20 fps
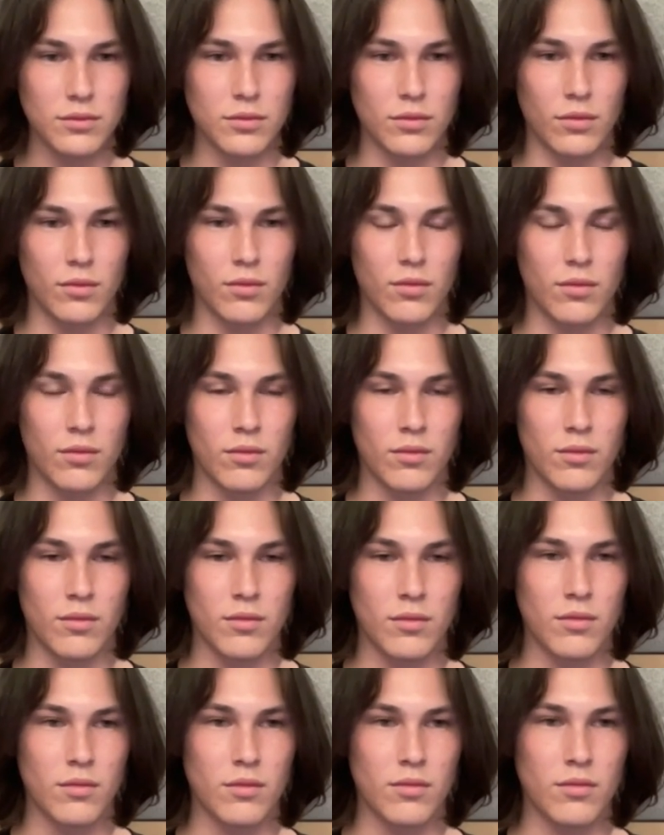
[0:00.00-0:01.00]

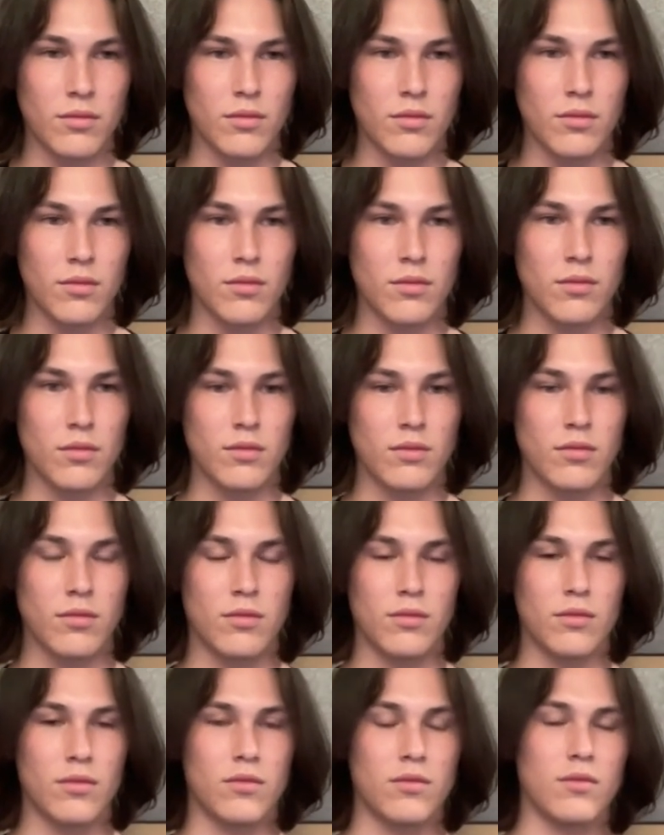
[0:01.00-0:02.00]

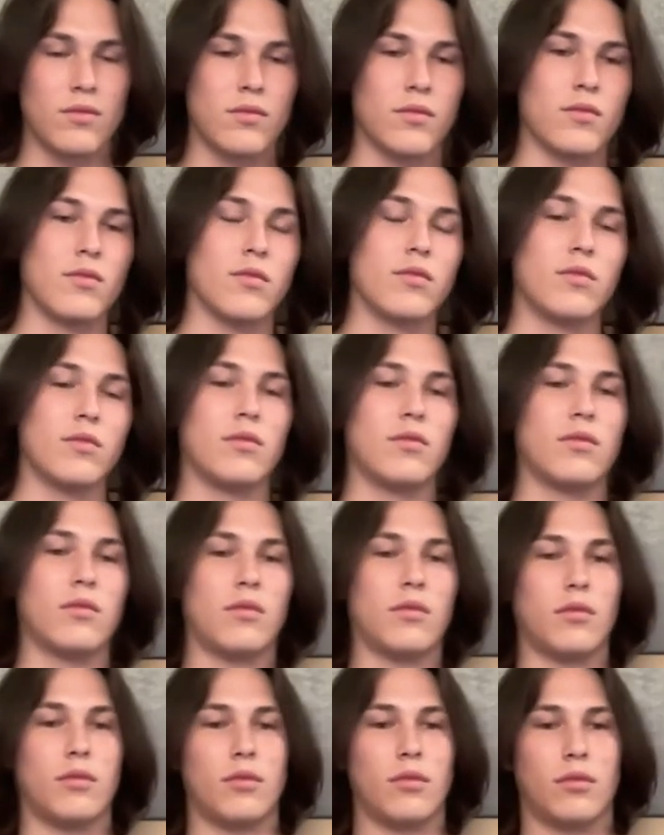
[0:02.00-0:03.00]

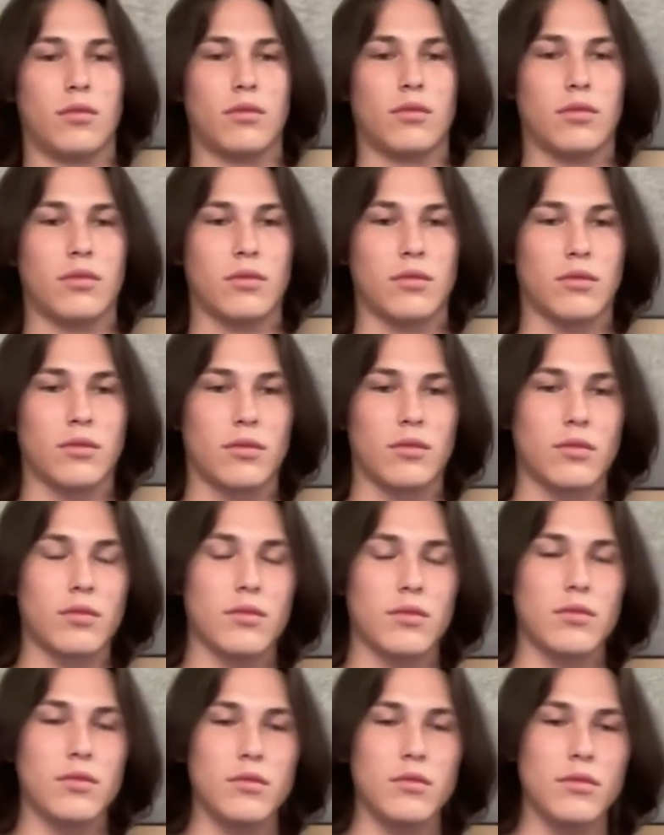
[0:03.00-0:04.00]

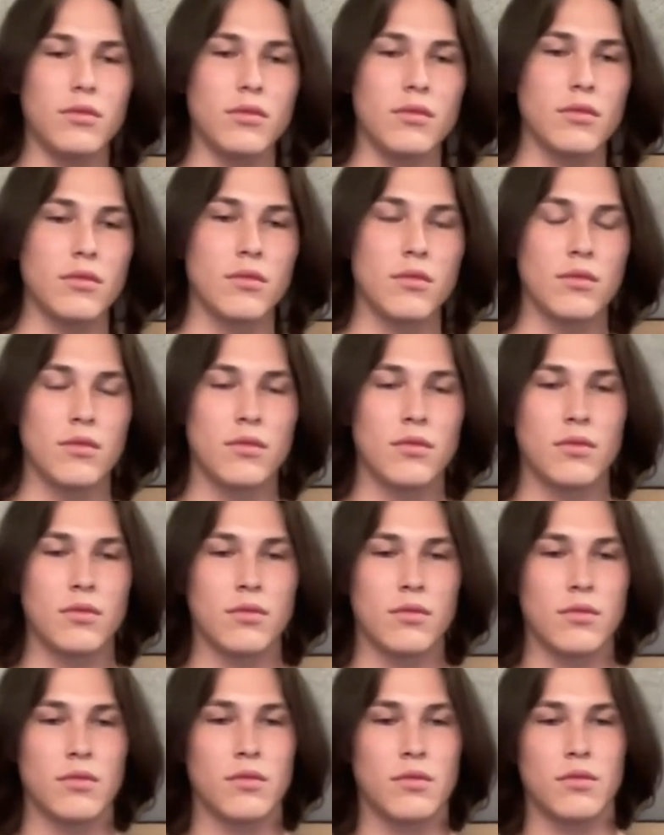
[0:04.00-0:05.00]

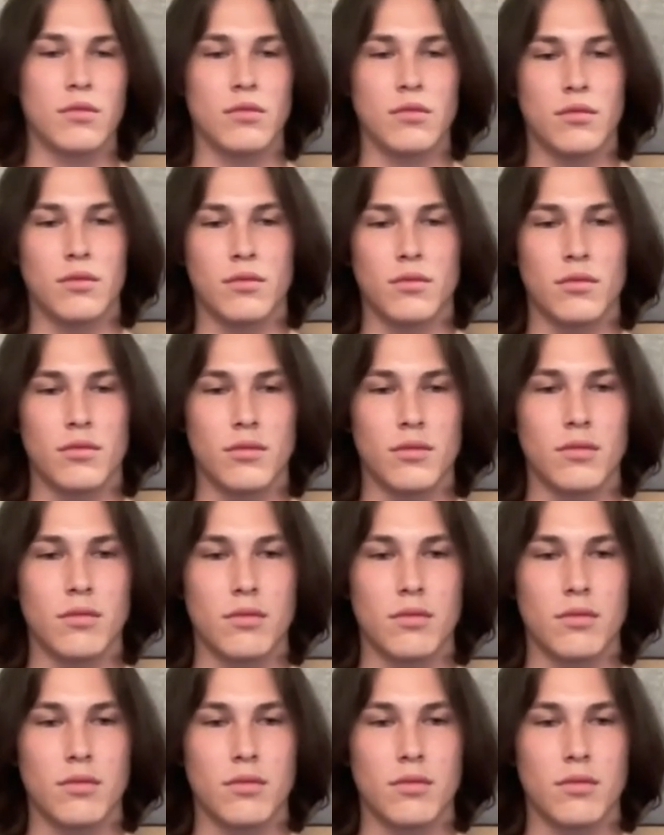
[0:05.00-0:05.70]
(not speaking)